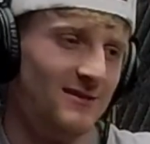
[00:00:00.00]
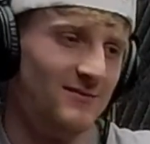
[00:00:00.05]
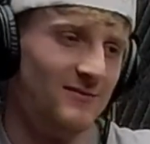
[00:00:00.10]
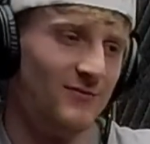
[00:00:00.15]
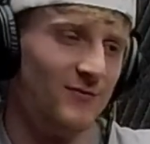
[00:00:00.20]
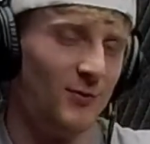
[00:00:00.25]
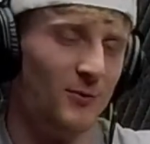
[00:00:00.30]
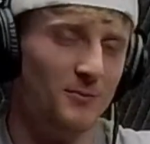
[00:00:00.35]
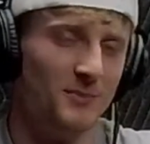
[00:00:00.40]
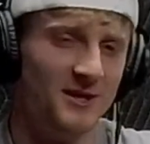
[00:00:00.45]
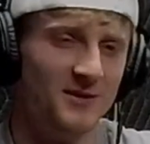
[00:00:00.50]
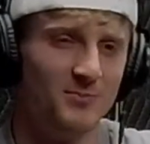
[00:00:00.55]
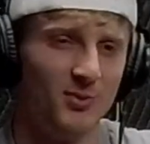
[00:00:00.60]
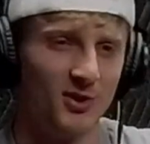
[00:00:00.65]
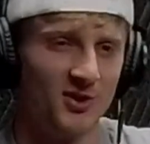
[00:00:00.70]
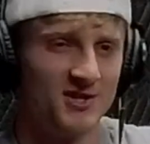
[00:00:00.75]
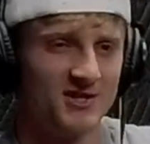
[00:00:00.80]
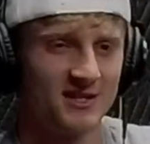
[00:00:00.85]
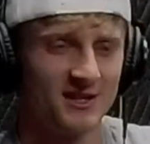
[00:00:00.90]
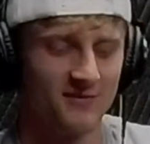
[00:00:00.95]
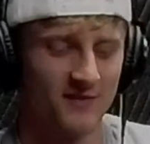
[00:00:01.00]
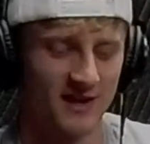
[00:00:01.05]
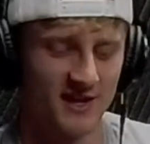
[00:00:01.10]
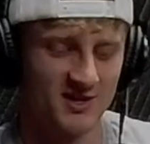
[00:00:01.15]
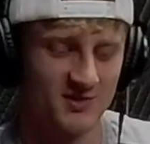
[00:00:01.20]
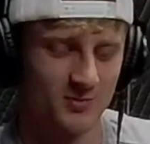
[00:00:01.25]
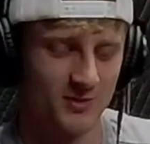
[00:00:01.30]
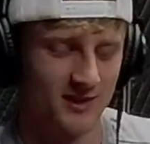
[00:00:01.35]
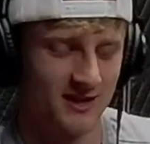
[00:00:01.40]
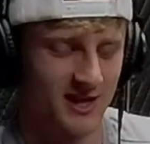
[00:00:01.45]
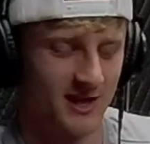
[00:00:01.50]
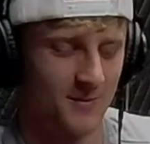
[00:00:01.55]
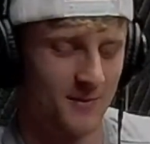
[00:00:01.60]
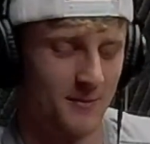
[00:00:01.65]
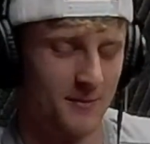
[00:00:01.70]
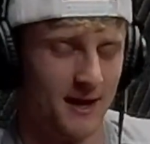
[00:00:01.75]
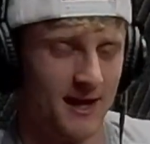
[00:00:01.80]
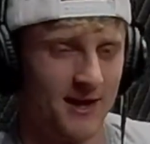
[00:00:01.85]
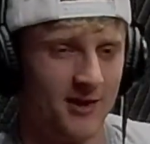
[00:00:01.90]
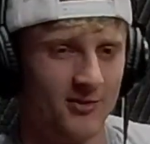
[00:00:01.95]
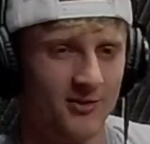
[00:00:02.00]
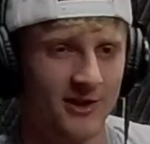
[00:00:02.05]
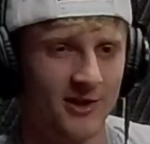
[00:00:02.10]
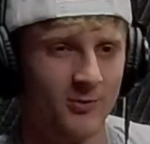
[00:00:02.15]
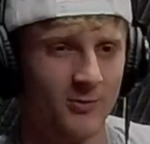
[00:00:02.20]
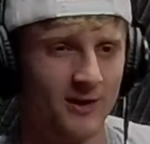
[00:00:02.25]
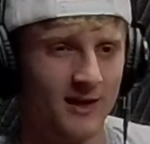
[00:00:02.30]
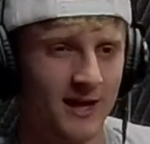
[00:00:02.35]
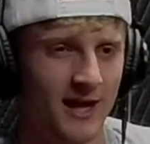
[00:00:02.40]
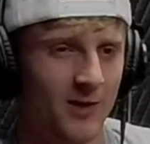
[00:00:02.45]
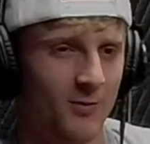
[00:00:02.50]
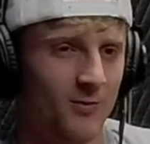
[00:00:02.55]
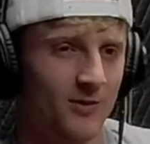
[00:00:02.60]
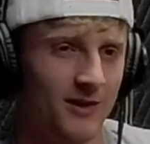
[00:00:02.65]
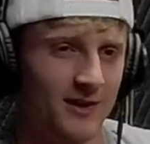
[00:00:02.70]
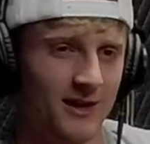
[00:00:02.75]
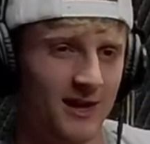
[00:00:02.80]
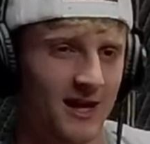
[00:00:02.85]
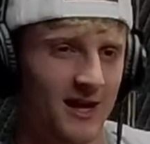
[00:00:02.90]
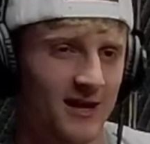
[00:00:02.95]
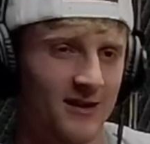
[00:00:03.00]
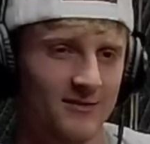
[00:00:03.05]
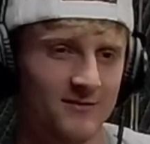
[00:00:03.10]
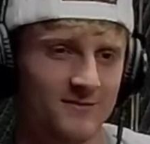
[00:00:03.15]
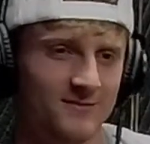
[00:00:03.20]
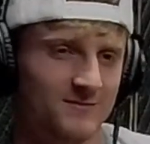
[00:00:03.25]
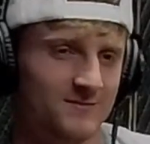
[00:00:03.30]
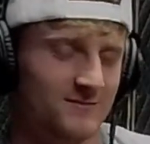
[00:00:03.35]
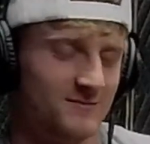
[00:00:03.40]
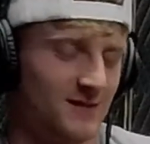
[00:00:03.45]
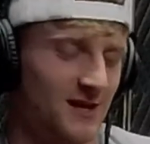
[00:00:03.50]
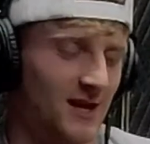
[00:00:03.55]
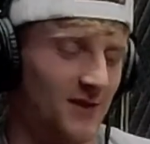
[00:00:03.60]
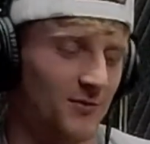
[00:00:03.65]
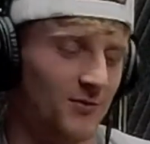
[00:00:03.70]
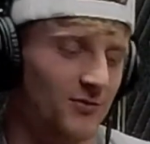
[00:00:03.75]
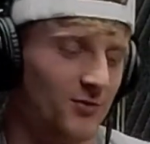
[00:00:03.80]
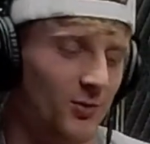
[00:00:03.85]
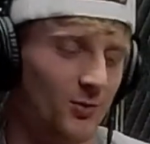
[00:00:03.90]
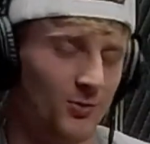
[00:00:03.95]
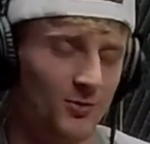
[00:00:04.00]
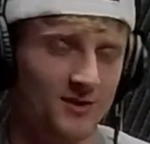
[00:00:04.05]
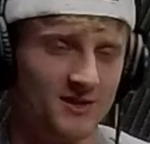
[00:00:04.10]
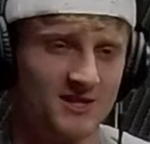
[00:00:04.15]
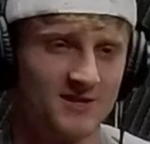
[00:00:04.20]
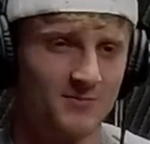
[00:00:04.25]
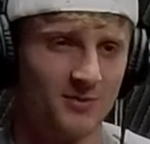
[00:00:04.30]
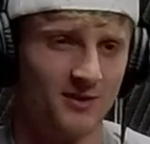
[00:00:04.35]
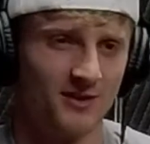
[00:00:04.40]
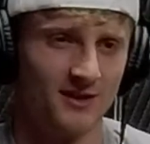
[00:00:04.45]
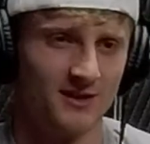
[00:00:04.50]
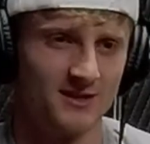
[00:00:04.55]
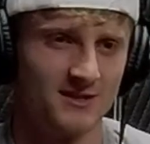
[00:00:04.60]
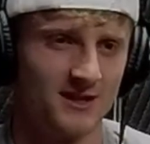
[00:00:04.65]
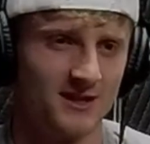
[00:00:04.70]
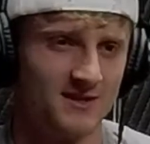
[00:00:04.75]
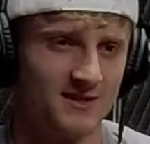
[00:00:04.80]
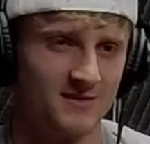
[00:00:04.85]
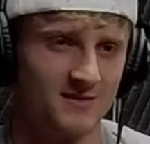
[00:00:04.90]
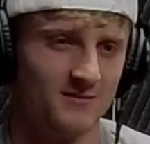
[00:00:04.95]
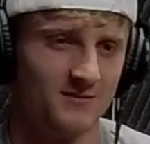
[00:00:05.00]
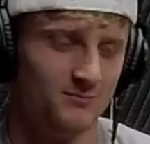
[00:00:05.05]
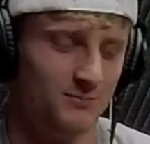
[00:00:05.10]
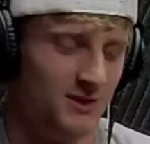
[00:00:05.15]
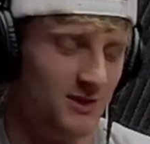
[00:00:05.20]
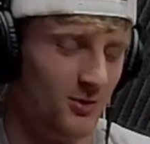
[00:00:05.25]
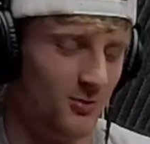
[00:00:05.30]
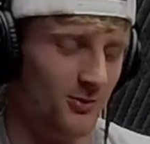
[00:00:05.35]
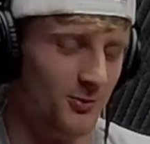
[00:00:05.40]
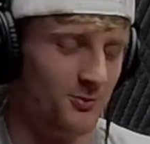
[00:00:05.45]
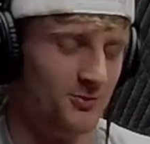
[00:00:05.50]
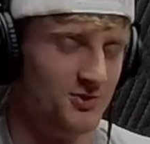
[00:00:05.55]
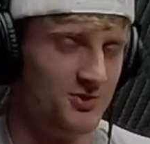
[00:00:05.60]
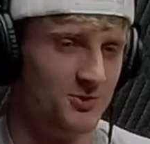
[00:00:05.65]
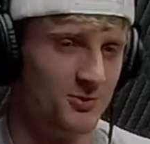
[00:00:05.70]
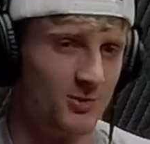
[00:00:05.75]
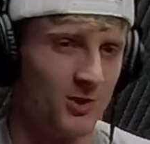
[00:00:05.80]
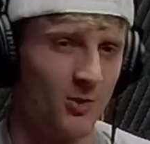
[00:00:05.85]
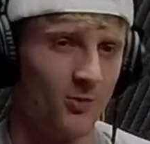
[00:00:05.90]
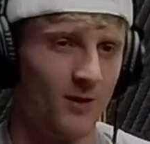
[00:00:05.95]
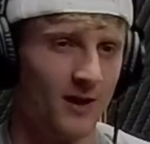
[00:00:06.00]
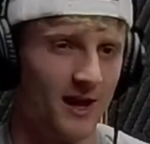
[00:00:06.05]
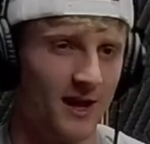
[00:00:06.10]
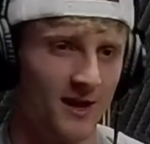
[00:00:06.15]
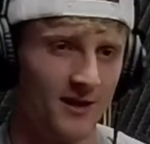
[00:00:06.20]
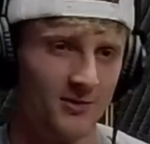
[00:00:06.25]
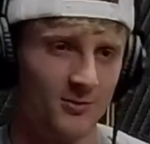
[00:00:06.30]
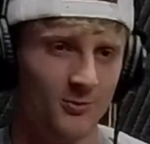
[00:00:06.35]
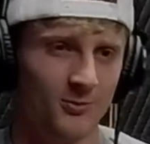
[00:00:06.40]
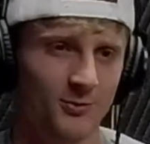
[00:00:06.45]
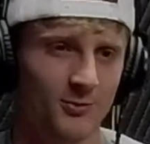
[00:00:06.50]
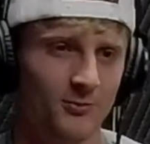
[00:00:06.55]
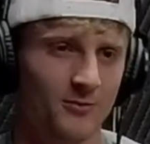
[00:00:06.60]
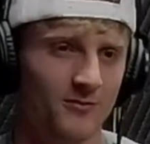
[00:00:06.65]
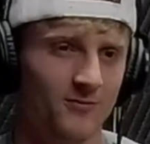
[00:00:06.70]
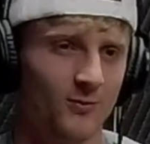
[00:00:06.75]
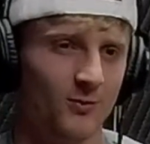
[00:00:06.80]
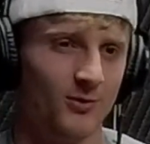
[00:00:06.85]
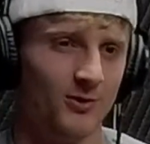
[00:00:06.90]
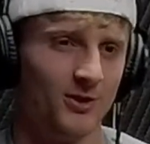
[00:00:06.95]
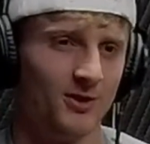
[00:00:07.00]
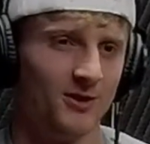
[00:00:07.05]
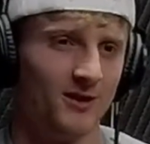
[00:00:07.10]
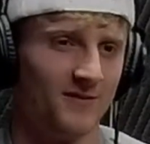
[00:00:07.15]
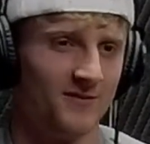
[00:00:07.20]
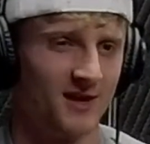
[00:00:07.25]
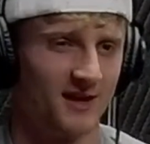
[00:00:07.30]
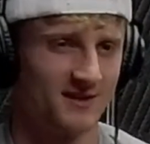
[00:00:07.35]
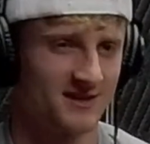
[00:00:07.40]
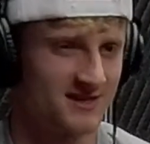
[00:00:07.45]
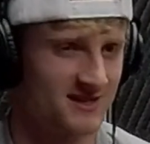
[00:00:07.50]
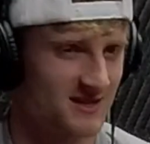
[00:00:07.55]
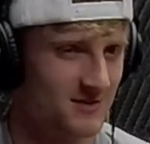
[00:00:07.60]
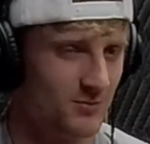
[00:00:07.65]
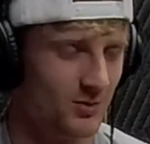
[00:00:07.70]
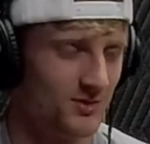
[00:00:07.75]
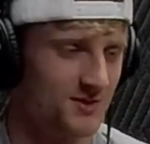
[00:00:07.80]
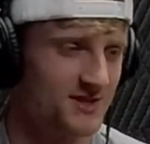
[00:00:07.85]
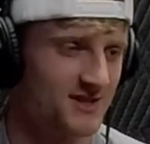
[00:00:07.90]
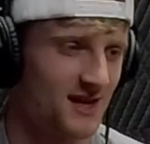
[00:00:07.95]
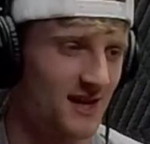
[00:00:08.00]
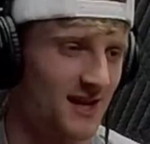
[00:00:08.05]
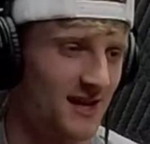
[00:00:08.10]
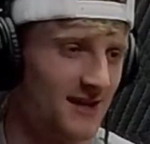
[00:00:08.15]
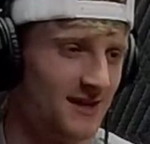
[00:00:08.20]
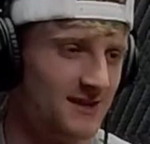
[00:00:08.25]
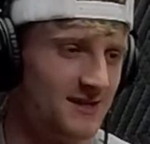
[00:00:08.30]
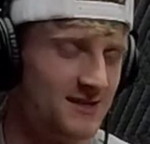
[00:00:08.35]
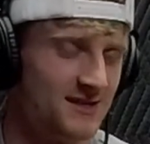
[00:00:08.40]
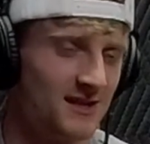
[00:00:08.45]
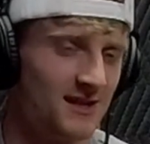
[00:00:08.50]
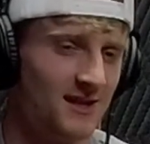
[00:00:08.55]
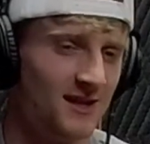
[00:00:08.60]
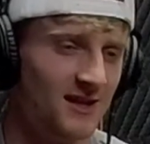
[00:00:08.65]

for me personally, if I just would have came to Minot right away, I wouldn't have had the total experience as me going to a JUCO and going to a 4-year. I've got to see both sides.